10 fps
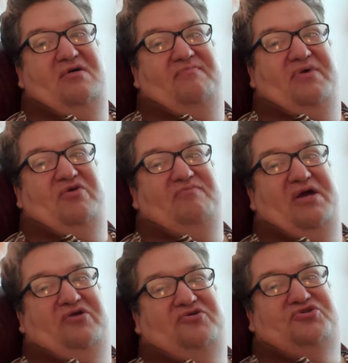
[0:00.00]
but he'd
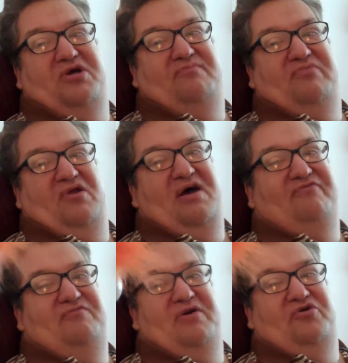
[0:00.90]
make you laugh
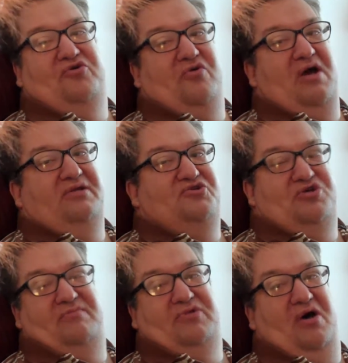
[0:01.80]
and make you cry at the
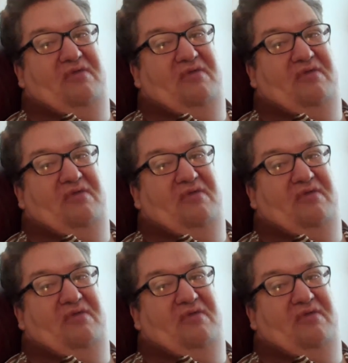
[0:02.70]
same time.